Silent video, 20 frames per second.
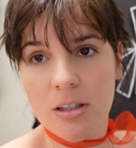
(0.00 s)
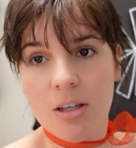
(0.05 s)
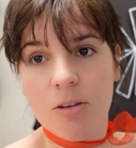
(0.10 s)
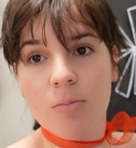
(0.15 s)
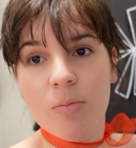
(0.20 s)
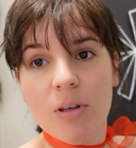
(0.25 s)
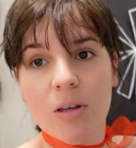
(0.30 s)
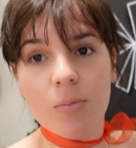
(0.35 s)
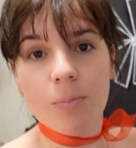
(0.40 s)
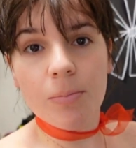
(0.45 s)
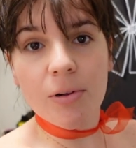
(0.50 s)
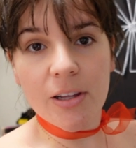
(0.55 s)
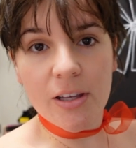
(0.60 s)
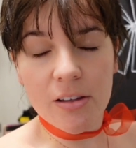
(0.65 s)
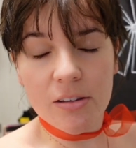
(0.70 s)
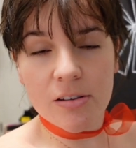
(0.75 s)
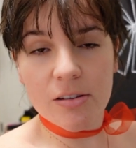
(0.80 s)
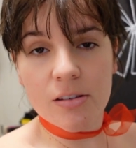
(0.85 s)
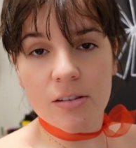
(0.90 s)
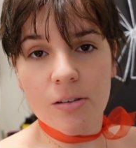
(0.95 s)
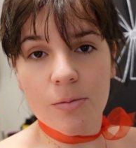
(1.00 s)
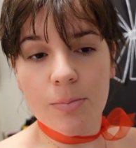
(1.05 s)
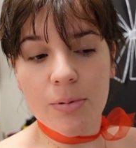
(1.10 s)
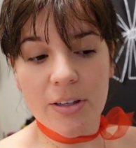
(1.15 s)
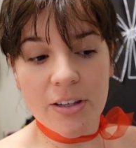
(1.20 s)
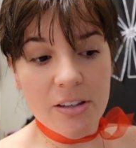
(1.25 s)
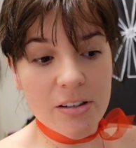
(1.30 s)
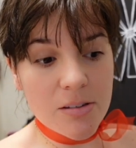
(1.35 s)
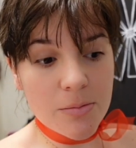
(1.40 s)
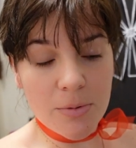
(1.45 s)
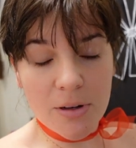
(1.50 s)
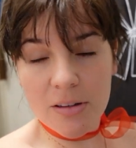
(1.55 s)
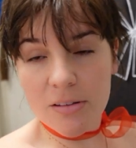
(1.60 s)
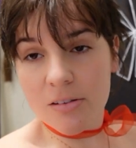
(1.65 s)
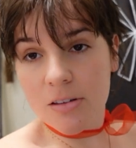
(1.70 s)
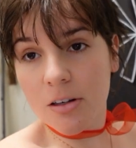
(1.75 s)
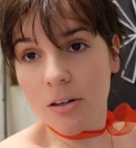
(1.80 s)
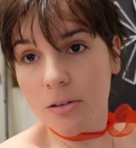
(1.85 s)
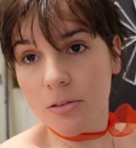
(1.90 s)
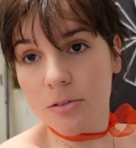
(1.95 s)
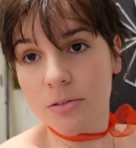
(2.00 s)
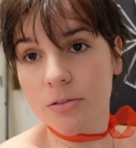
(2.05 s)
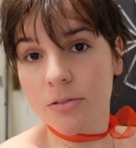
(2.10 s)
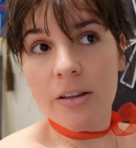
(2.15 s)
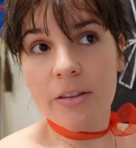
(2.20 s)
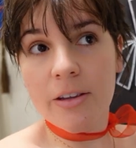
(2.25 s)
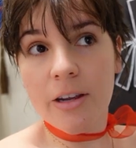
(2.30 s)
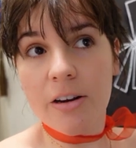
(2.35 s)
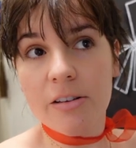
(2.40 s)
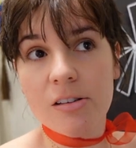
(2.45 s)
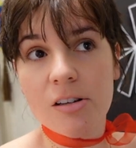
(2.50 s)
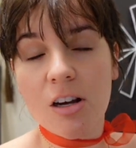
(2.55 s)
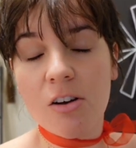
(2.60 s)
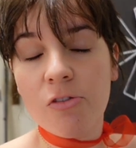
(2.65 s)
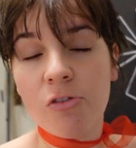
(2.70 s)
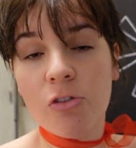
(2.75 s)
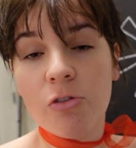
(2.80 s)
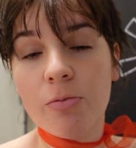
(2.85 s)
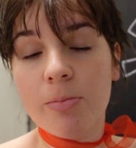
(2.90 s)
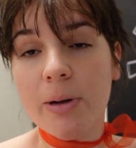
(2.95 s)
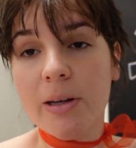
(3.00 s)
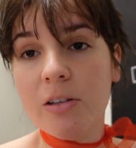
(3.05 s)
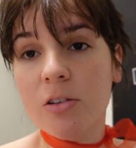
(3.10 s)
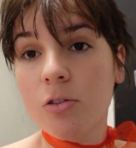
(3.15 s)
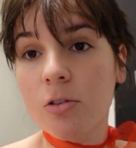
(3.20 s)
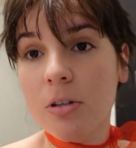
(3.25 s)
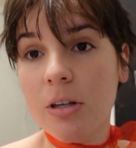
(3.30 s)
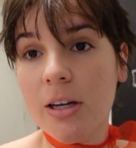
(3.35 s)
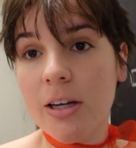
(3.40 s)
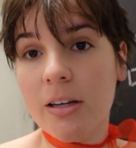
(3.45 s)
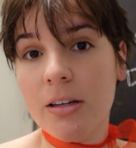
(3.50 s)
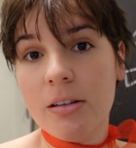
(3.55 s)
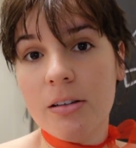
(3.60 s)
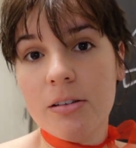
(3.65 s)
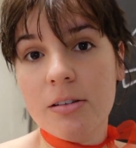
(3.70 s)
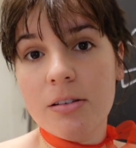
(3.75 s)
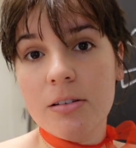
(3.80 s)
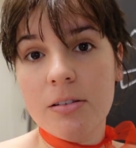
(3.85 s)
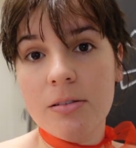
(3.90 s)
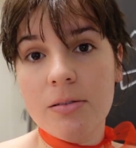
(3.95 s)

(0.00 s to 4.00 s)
give me a place to place myself that is off of my two legs.